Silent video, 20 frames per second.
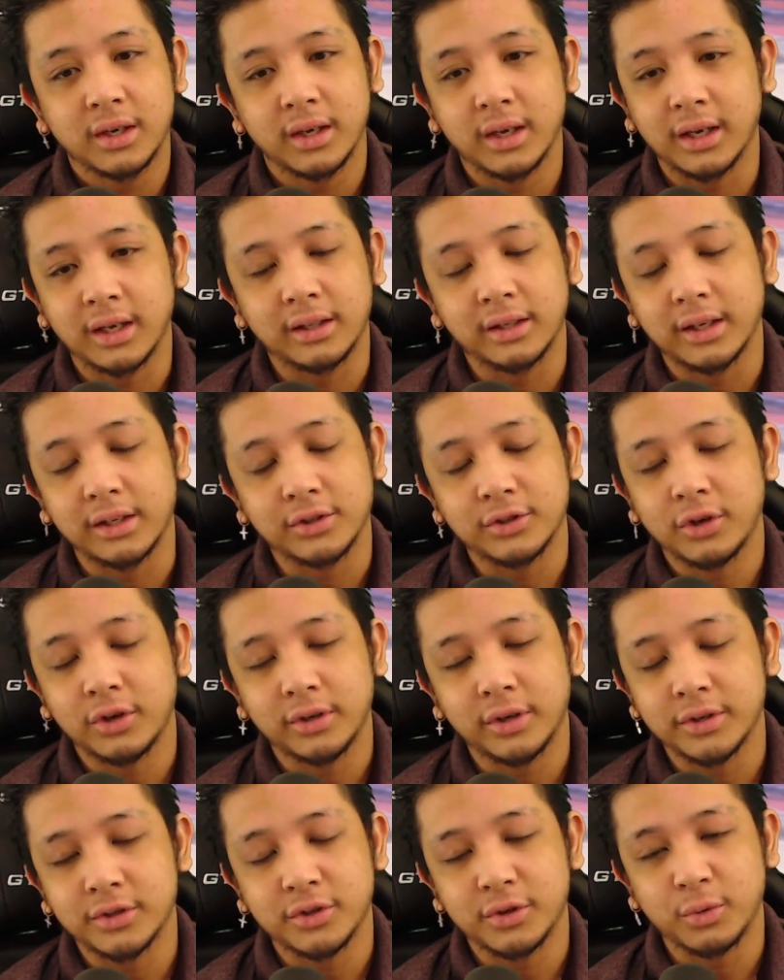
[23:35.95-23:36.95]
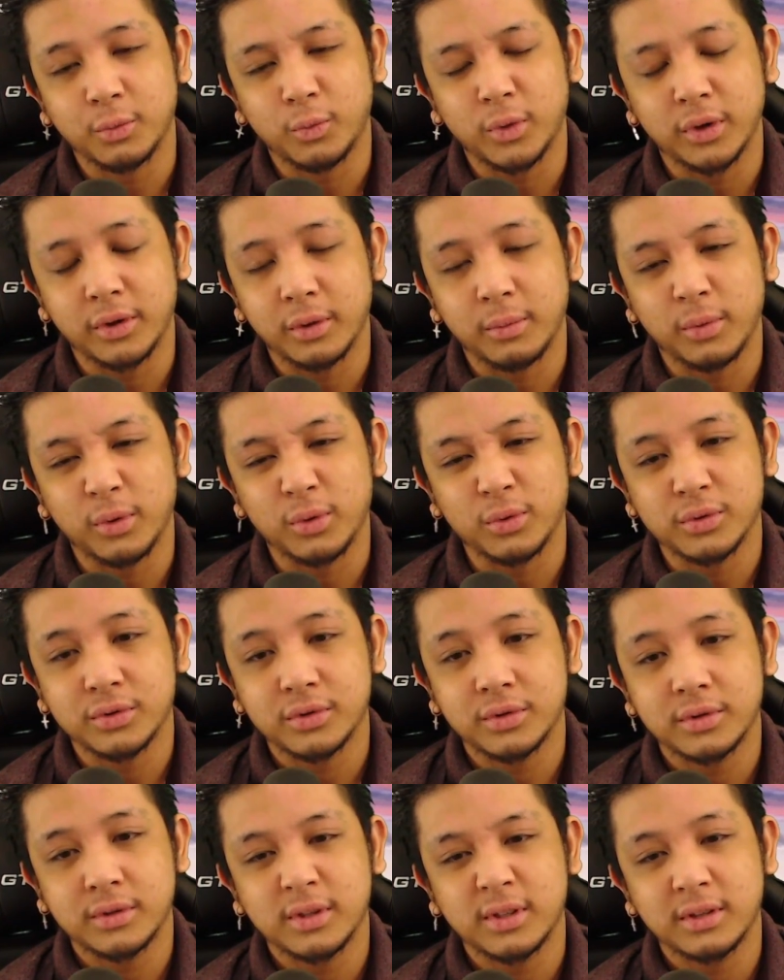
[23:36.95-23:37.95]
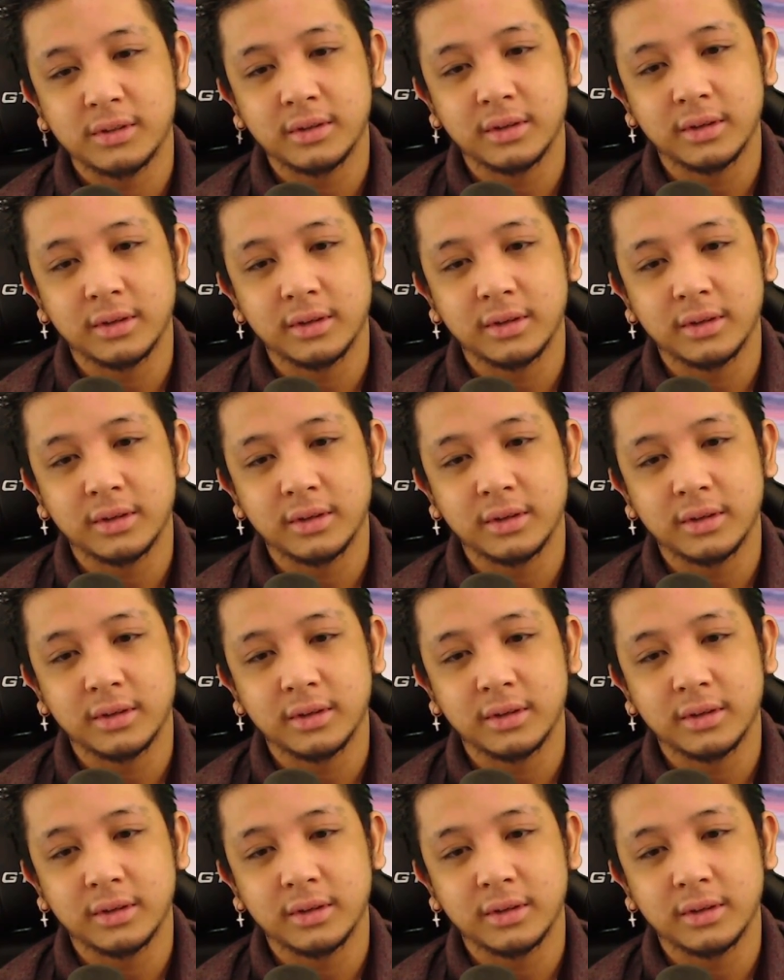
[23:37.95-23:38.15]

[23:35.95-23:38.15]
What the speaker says: and then turned into one of the most...